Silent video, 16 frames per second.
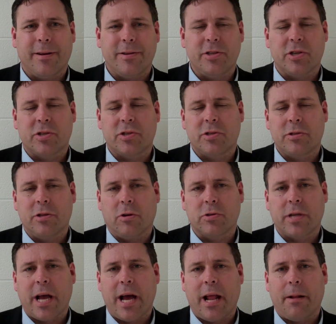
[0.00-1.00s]
just
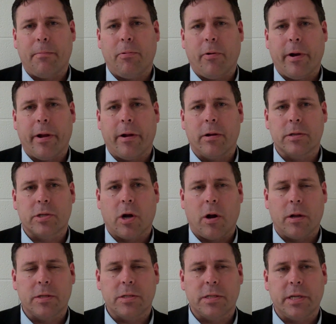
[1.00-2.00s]
those kind of players,
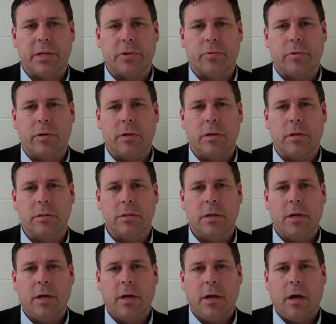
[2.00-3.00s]
Carla Centros,
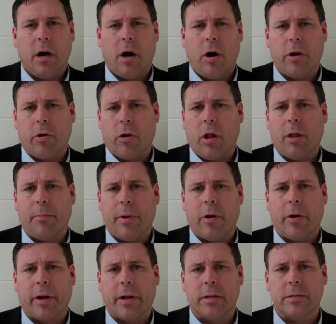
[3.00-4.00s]
all your
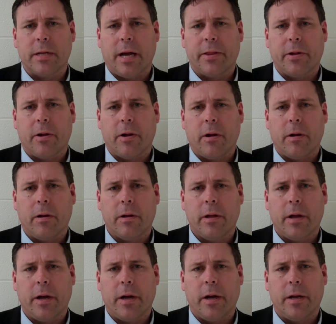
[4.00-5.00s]
All-Americans out there,
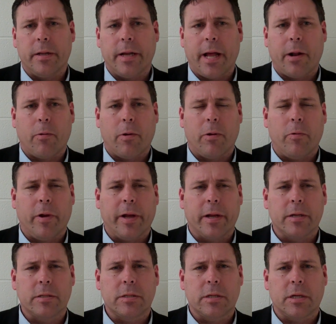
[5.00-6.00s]
Diana
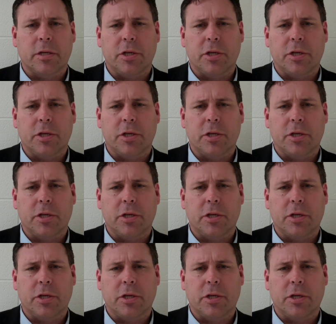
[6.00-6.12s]
Rodriguez.